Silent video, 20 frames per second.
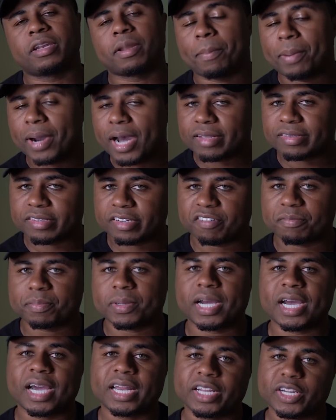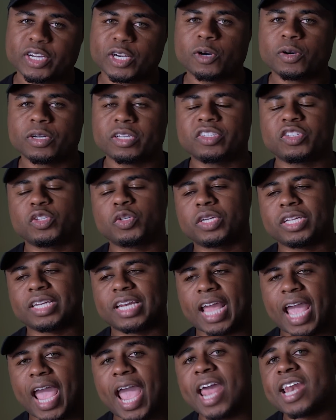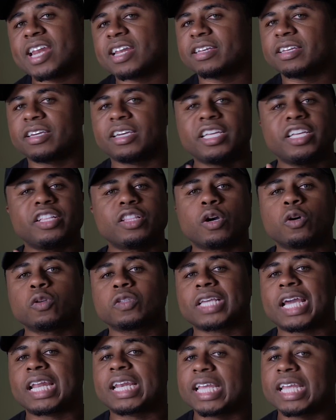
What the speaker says: The positive behind the code is you can add and delete those at